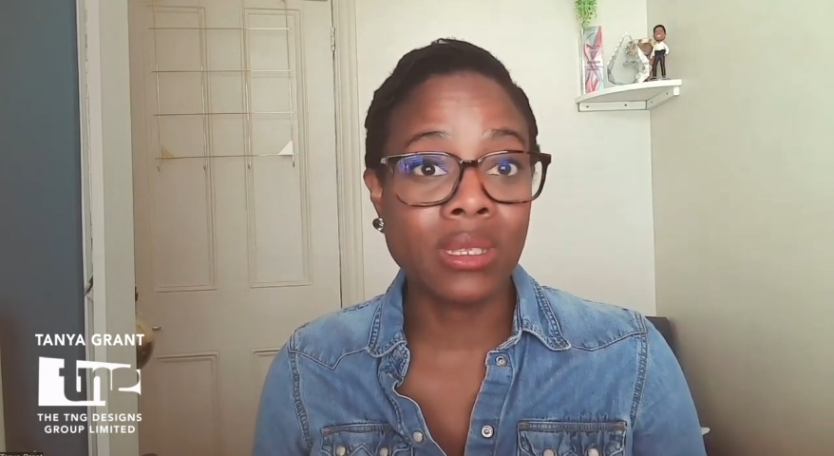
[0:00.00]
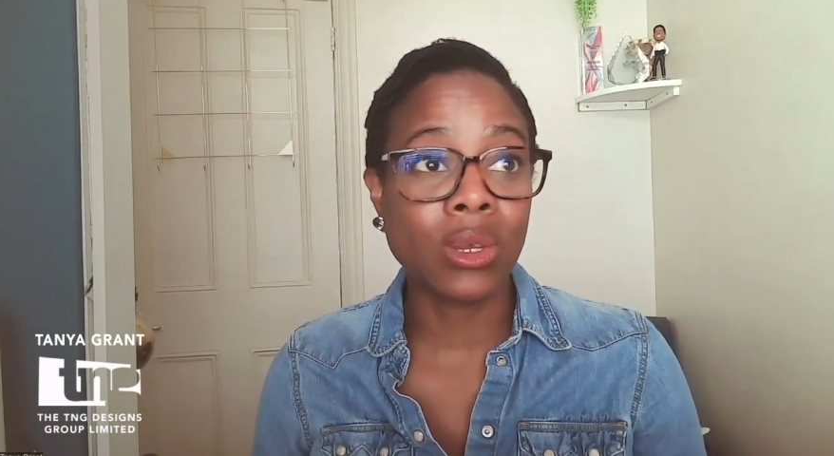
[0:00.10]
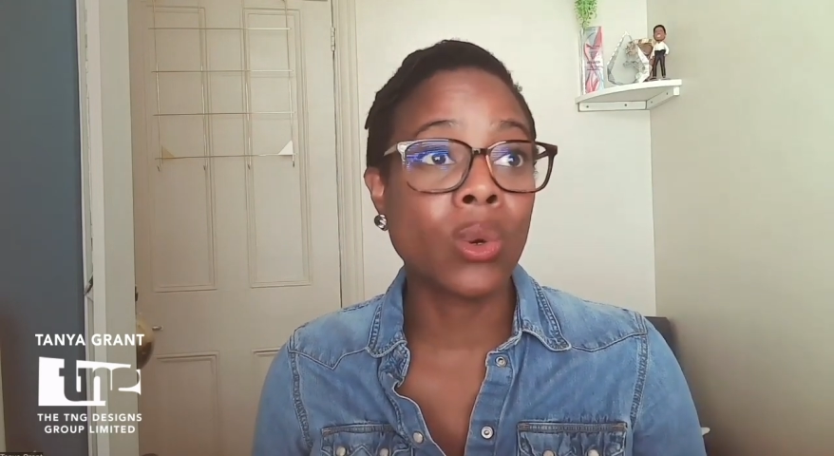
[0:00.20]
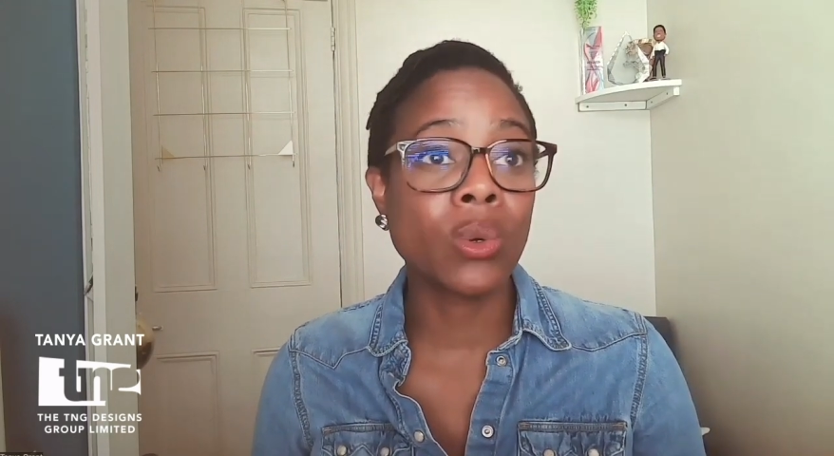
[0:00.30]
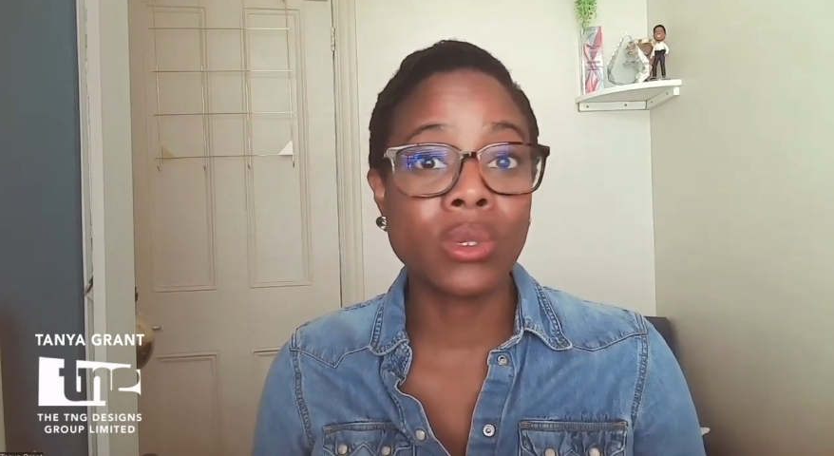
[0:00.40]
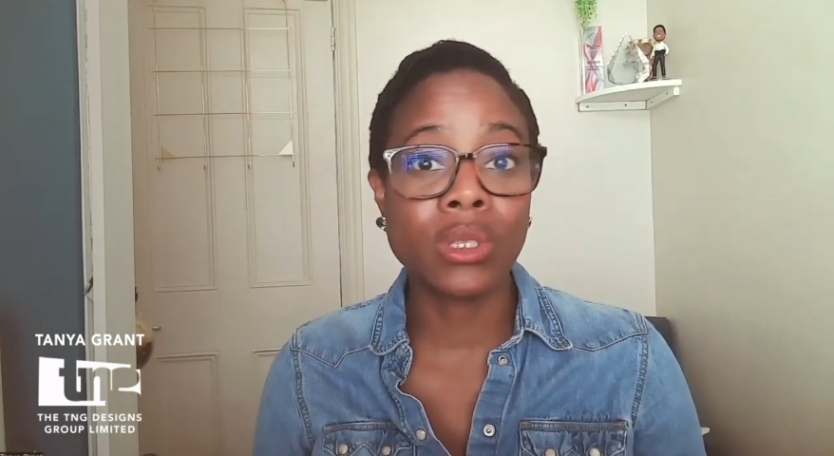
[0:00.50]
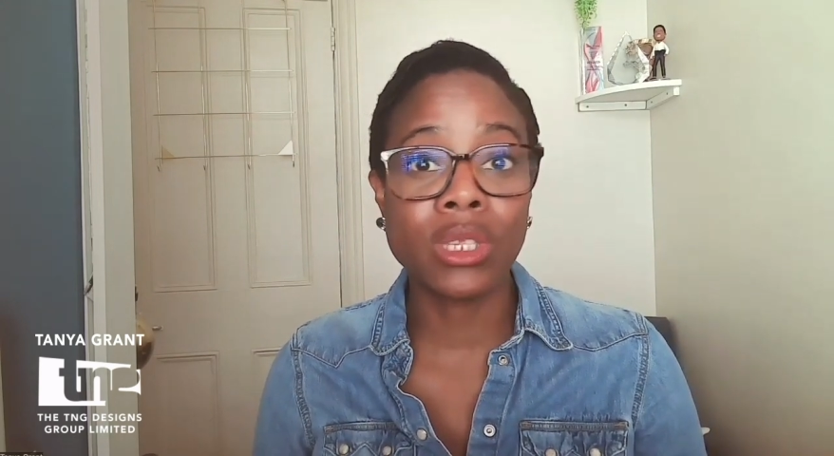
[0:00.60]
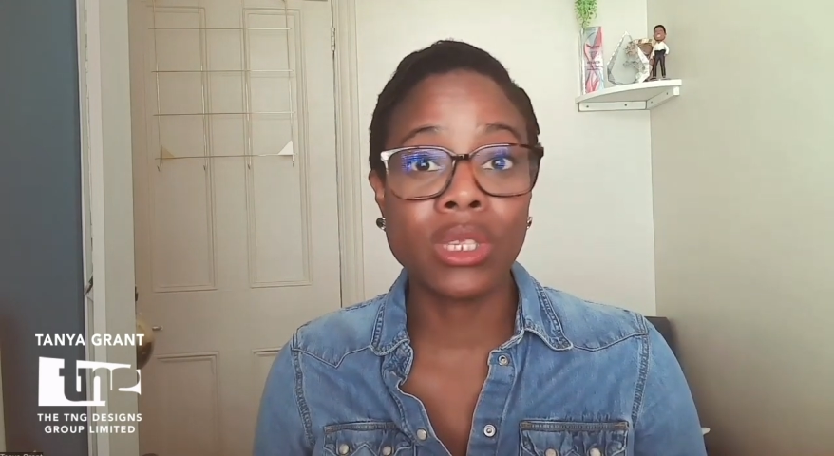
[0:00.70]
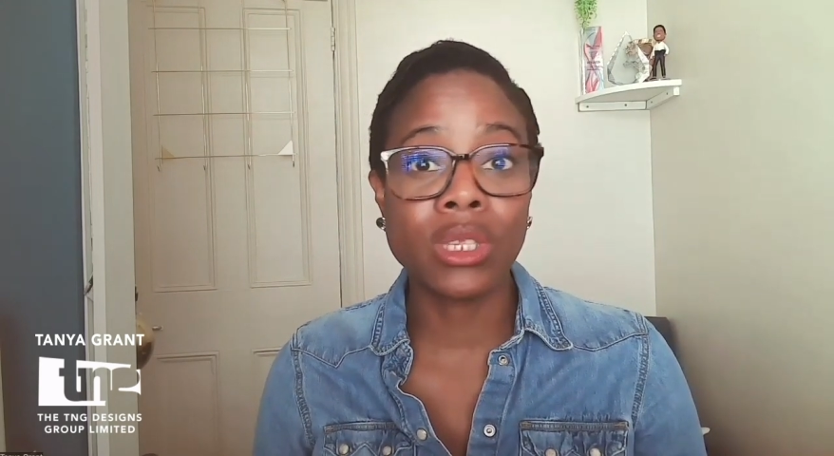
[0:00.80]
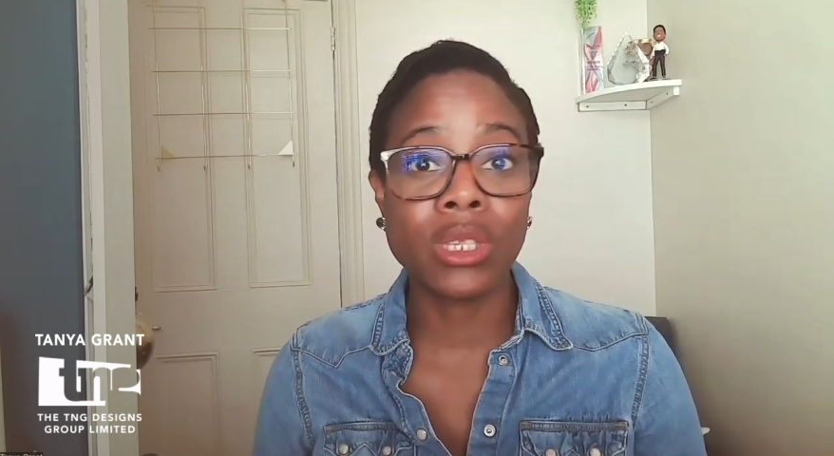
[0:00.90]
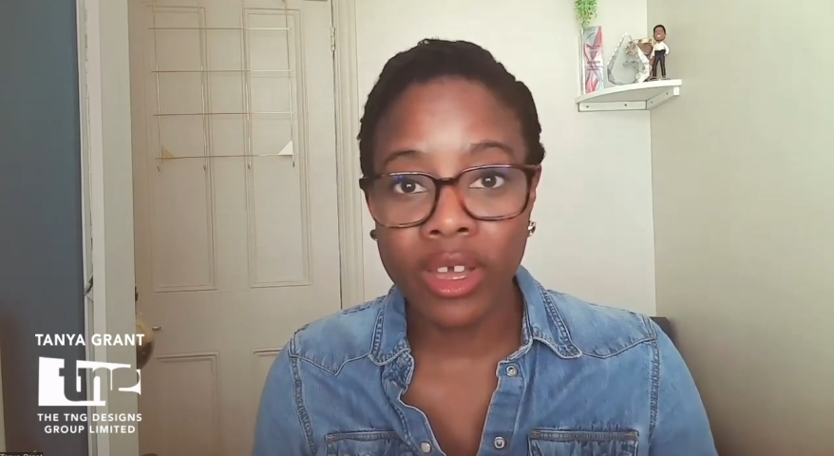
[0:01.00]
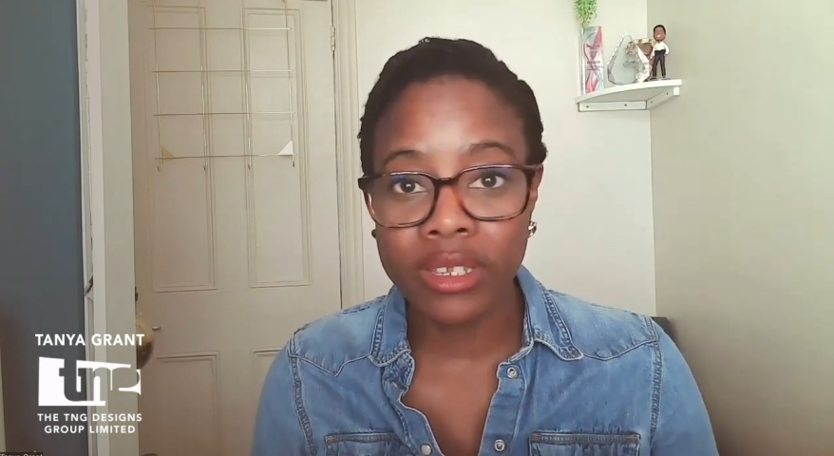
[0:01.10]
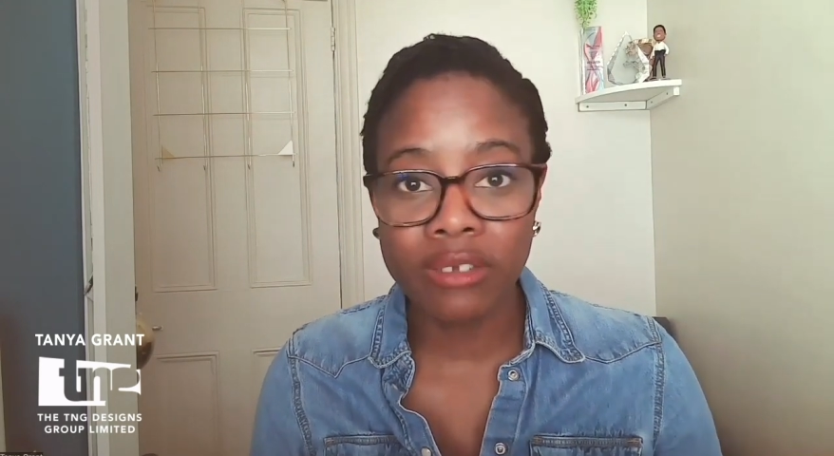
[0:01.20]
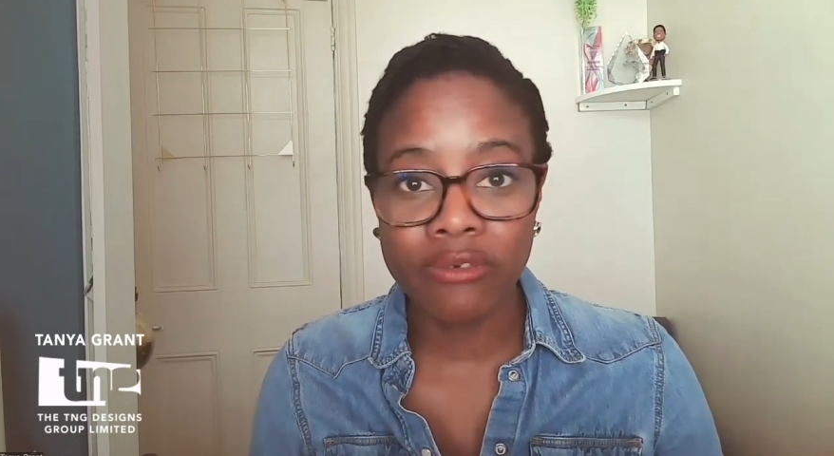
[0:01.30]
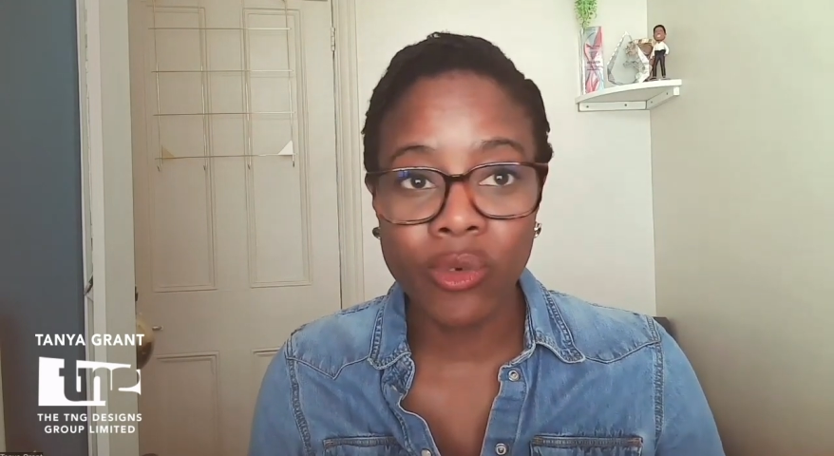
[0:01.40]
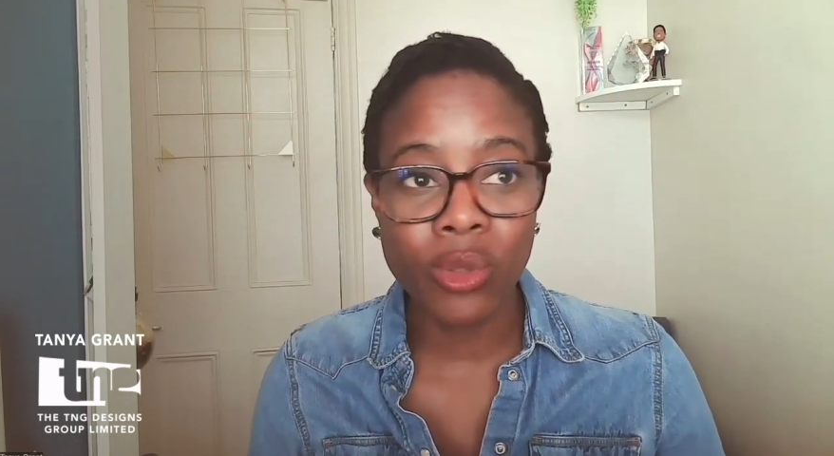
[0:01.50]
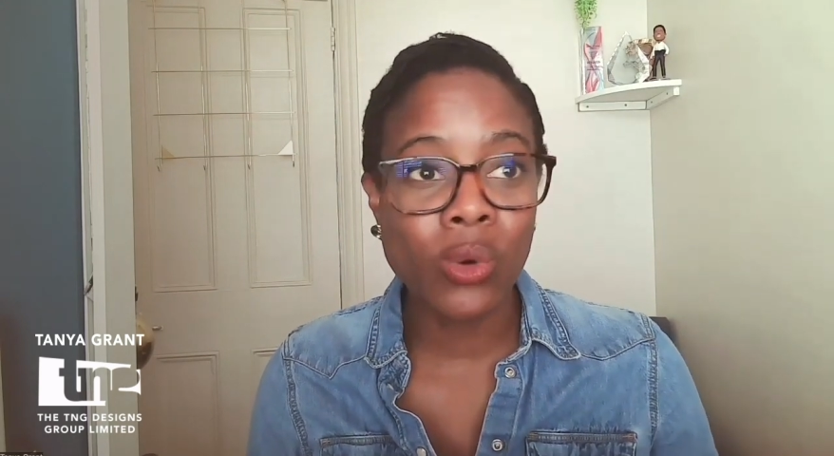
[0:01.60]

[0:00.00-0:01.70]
the cause that you are fighting for,